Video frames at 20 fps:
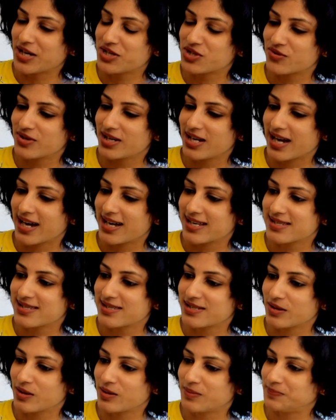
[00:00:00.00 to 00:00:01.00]
Rajshri,
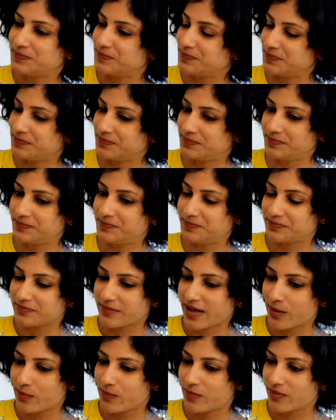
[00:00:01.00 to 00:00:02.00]
as
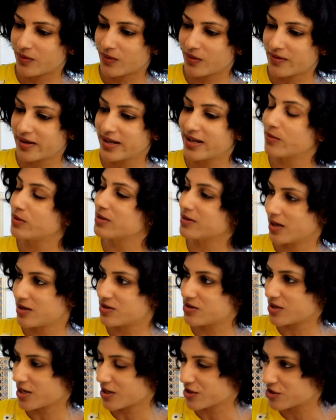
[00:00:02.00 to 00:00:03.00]
I've already given an
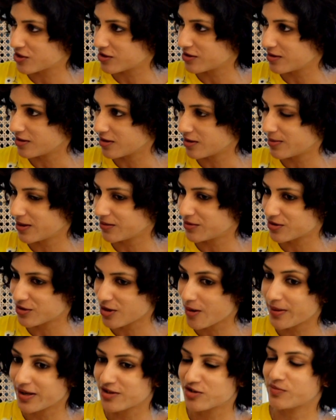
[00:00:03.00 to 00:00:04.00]
introduction about
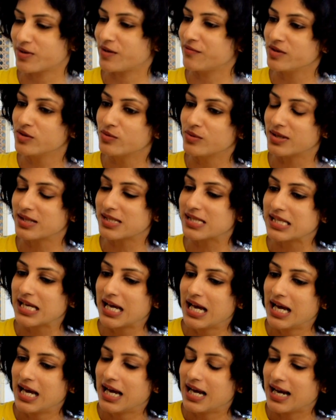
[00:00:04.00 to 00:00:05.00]
the topic to my
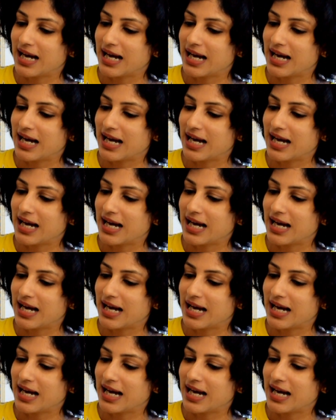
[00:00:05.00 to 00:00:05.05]
viewers,